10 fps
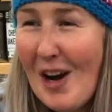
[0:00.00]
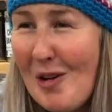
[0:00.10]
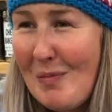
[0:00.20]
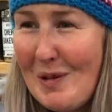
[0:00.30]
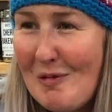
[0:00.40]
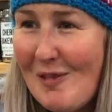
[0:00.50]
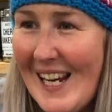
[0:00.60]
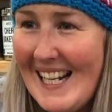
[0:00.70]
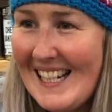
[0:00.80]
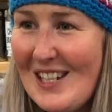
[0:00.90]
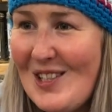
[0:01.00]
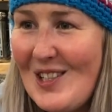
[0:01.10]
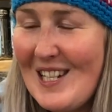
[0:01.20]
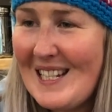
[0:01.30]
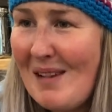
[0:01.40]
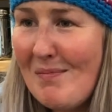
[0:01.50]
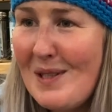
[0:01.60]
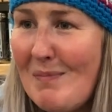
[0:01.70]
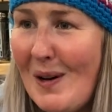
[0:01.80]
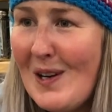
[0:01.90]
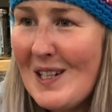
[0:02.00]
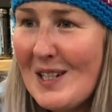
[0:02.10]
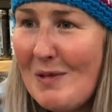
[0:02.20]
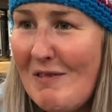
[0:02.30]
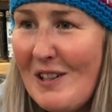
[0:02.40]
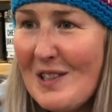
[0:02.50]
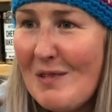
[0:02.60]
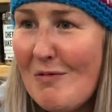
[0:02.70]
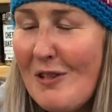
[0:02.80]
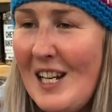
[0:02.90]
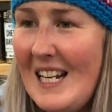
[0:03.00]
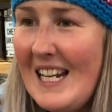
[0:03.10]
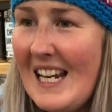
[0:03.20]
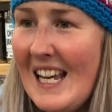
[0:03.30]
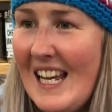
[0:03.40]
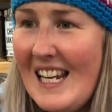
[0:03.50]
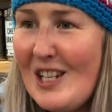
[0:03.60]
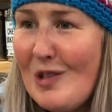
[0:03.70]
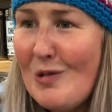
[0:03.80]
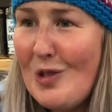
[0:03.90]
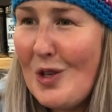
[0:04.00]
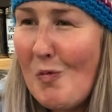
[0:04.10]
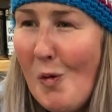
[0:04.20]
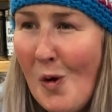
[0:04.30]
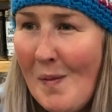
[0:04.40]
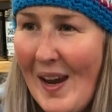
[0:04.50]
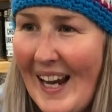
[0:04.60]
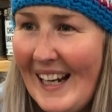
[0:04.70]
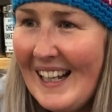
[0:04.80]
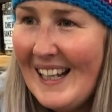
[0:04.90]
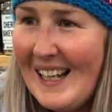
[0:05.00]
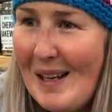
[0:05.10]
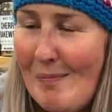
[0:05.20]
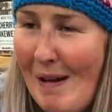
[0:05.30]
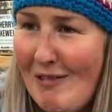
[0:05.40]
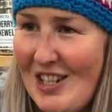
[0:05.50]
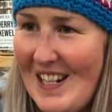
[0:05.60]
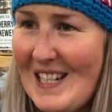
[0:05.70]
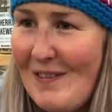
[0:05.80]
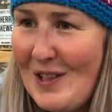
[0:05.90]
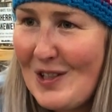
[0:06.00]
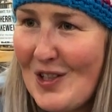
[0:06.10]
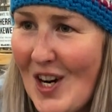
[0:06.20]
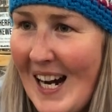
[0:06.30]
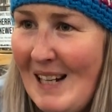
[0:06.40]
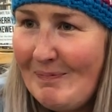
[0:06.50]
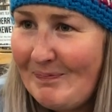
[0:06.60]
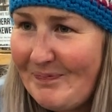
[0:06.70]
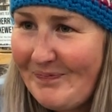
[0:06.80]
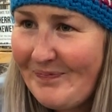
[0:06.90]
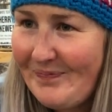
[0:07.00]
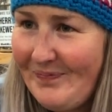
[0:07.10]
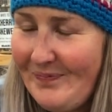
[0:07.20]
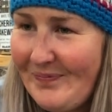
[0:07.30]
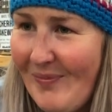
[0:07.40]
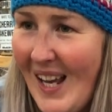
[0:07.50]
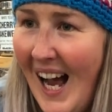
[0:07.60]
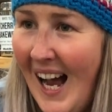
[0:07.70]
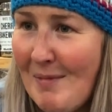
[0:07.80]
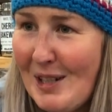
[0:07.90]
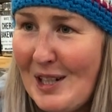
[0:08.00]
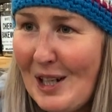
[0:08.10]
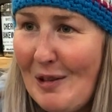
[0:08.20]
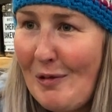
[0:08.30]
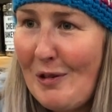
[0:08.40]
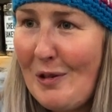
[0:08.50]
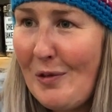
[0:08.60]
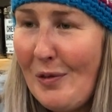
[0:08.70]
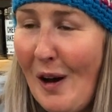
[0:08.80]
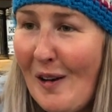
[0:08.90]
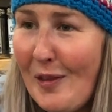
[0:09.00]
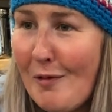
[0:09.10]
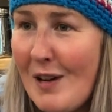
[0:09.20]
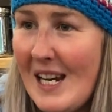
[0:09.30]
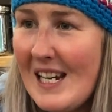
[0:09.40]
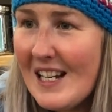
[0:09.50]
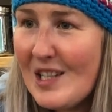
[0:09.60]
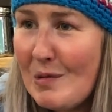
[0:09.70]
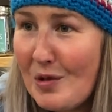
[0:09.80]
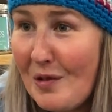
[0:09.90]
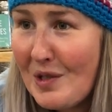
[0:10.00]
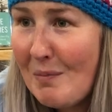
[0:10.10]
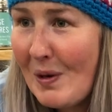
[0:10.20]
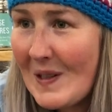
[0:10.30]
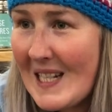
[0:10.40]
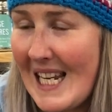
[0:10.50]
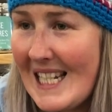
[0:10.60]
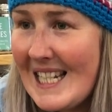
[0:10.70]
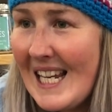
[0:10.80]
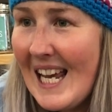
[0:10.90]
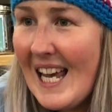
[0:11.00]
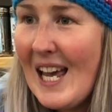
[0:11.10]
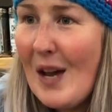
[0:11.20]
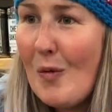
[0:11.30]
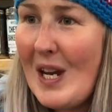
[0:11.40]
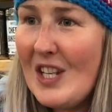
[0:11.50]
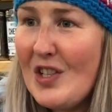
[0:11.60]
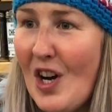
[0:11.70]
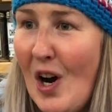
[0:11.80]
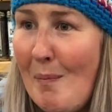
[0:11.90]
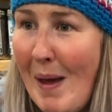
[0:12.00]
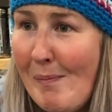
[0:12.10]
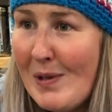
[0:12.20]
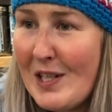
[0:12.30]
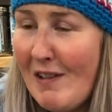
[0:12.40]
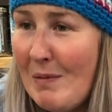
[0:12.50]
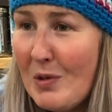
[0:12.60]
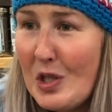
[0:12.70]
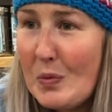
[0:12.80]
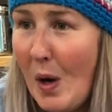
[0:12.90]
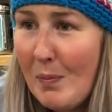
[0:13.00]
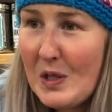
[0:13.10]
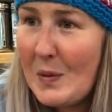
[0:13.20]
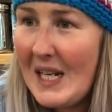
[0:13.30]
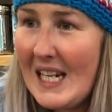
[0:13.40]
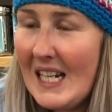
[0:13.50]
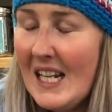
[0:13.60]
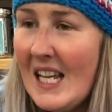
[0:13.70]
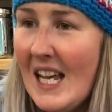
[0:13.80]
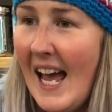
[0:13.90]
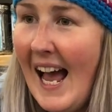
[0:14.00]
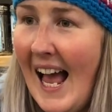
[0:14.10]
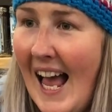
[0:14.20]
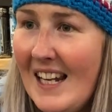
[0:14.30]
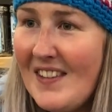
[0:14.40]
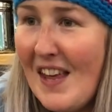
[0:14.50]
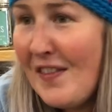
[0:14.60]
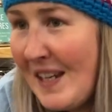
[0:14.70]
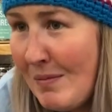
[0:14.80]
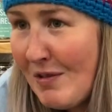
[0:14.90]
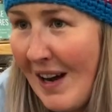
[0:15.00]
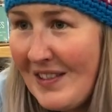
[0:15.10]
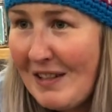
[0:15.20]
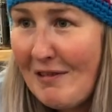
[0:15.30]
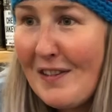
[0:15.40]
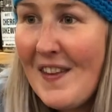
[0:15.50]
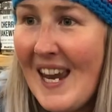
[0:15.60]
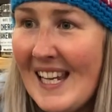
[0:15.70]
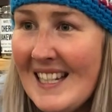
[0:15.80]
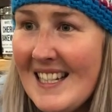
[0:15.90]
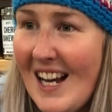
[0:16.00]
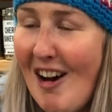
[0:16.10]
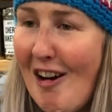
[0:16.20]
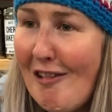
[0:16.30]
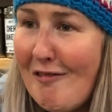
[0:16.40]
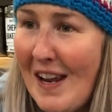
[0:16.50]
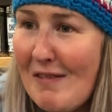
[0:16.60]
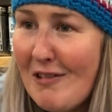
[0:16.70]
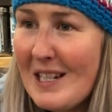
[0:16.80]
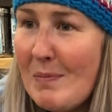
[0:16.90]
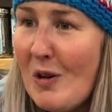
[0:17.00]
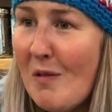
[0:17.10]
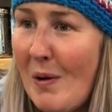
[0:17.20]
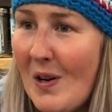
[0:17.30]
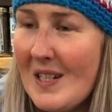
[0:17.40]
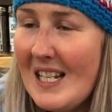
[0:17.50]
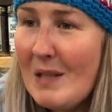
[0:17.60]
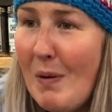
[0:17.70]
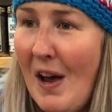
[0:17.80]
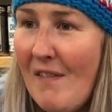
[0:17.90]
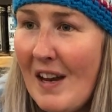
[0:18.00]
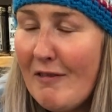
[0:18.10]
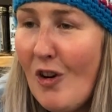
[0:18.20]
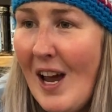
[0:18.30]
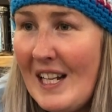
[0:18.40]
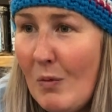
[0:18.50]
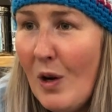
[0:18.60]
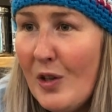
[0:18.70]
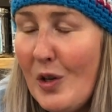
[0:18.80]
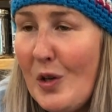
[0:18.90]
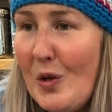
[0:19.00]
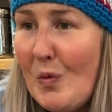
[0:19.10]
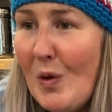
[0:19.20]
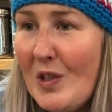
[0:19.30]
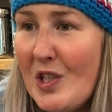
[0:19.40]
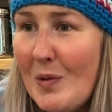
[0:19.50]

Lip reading: hope you really enjoy December's box. We've got some really indulgent, warming beverages for you to try. I'm going to go through our 3 subscription boxes, which our members are able to swap between, and they're themed around different things. Our Flavour Explorer box is perfect for anyone who wants to